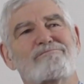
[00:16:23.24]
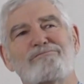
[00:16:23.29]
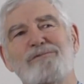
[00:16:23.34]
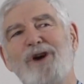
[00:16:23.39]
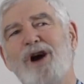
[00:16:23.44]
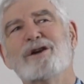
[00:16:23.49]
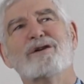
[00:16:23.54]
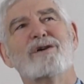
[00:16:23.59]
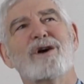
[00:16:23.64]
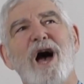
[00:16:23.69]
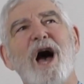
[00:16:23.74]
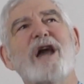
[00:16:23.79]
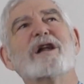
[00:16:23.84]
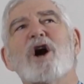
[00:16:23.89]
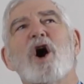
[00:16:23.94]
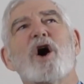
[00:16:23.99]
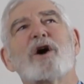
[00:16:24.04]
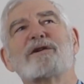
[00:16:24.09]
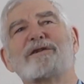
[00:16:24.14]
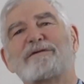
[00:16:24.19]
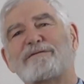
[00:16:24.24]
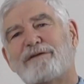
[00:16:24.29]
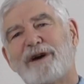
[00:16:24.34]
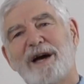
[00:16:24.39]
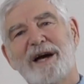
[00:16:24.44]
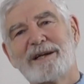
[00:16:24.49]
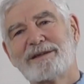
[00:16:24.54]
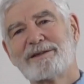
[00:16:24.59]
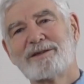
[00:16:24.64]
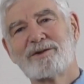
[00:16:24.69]
an
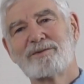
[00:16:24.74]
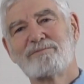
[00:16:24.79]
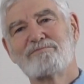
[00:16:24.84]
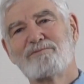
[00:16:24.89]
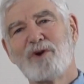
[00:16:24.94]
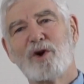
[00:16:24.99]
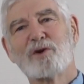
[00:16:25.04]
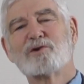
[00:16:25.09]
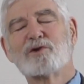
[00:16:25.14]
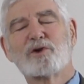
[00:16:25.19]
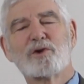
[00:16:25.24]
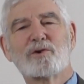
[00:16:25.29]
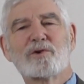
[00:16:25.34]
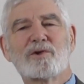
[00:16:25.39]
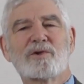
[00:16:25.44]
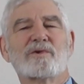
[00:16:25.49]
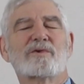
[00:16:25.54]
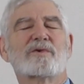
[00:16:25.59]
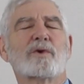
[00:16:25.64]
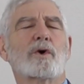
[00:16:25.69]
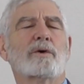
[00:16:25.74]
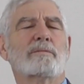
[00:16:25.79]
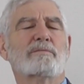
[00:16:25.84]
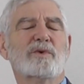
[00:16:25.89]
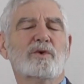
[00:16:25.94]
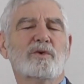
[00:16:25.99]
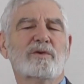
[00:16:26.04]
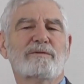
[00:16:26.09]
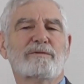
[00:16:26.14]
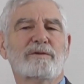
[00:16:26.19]
artifact. Our churches are
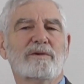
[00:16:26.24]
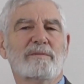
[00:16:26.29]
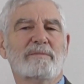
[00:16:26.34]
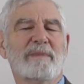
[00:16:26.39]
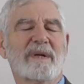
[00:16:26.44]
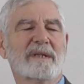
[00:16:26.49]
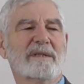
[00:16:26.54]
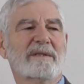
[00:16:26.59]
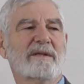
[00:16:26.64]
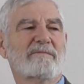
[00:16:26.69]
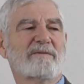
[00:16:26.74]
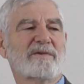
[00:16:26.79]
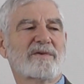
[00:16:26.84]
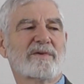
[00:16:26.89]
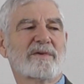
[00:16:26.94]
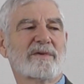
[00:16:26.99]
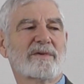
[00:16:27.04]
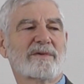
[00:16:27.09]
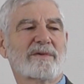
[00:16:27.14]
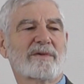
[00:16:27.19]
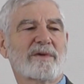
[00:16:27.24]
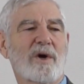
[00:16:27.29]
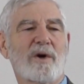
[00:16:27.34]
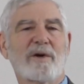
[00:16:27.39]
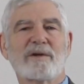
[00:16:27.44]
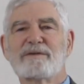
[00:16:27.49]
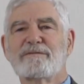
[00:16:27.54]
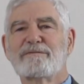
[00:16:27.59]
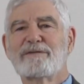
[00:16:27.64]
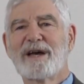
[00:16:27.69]
beautiful, magnificent
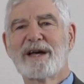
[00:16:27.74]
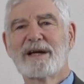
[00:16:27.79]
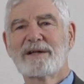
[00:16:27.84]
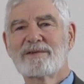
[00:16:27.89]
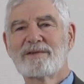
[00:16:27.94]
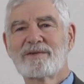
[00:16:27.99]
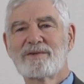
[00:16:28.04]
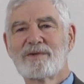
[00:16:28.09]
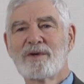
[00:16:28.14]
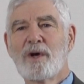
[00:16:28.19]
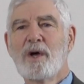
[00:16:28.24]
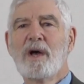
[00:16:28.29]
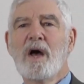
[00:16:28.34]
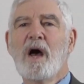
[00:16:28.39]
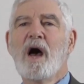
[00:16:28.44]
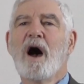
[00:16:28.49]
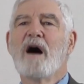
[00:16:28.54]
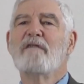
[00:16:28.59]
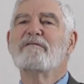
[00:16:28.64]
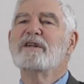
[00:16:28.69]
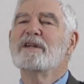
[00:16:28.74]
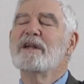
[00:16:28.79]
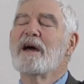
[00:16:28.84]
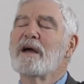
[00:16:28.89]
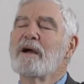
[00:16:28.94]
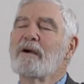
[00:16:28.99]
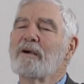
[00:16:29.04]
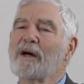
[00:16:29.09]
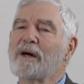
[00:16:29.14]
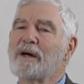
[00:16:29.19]
artifacts of an
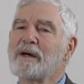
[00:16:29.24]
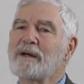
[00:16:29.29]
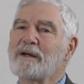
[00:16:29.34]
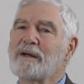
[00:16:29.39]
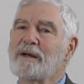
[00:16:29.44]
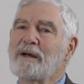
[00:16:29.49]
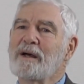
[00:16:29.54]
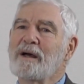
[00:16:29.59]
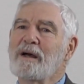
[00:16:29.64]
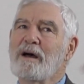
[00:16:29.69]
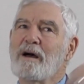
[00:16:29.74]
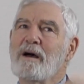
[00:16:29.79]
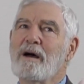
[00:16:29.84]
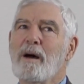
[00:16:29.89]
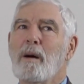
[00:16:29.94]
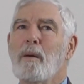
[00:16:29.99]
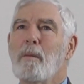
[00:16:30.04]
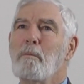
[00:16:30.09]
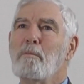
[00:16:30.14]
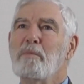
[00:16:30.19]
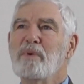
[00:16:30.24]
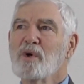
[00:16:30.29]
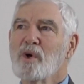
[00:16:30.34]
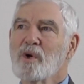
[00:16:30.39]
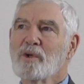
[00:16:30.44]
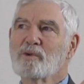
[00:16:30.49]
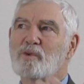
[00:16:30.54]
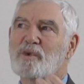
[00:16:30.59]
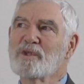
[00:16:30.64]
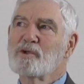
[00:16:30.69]
era
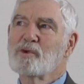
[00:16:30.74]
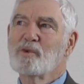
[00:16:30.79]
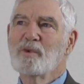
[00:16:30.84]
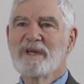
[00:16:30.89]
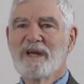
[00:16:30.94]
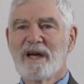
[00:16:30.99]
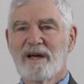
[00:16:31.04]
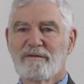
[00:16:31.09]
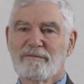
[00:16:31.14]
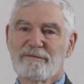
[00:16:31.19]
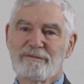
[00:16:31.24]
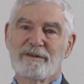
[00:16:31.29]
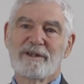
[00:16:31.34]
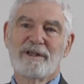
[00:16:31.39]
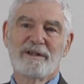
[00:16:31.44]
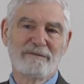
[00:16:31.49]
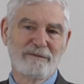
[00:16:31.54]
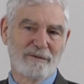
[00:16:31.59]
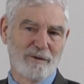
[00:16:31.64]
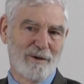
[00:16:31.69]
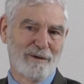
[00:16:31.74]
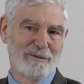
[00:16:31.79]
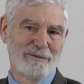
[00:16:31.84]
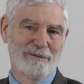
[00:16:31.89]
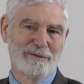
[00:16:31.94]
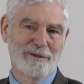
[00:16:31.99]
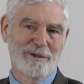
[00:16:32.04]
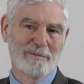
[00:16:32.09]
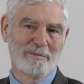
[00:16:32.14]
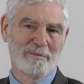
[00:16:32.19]
beyond which we have
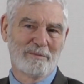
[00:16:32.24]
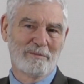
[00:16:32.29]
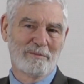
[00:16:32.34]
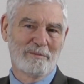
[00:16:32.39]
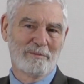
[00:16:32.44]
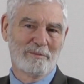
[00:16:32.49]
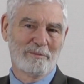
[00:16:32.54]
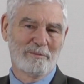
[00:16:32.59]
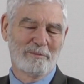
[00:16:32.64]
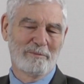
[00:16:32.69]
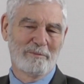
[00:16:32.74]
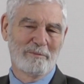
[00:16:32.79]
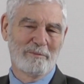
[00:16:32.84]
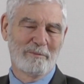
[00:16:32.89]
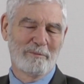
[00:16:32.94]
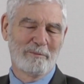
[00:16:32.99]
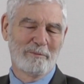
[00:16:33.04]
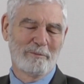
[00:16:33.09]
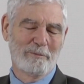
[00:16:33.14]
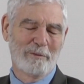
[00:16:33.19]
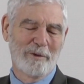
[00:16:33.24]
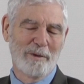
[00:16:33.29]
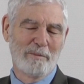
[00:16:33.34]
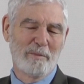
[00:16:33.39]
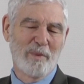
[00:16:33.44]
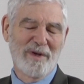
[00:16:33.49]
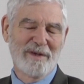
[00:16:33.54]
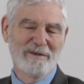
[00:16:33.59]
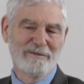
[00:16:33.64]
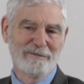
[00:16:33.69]
evolved. The
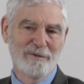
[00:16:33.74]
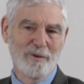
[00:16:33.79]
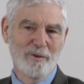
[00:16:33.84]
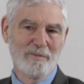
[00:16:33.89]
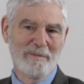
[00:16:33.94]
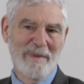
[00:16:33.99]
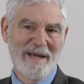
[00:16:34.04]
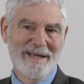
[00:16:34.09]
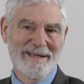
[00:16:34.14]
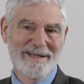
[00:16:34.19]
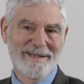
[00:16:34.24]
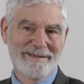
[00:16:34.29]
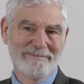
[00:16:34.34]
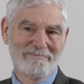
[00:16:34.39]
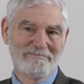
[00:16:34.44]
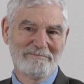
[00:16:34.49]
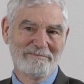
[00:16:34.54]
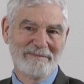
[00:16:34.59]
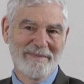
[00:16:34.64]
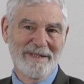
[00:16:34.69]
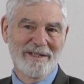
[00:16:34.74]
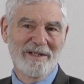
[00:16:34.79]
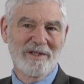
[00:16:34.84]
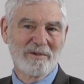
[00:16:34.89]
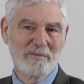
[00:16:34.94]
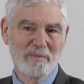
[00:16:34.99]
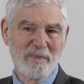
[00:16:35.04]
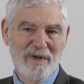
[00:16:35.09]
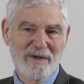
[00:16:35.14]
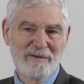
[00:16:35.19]
brave new man in his
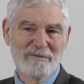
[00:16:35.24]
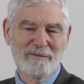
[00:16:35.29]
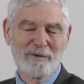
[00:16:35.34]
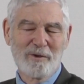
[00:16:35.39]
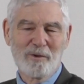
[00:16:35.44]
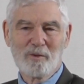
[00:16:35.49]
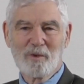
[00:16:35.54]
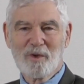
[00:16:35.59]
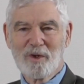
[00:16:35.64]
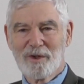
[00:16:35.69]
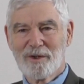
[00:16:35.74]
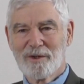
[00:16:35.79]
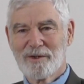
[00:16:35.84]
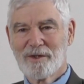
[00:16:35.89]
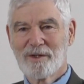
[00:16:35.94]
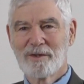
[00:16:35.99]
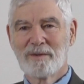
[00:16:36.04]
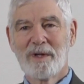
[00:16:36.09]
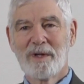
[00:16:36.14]
brave new world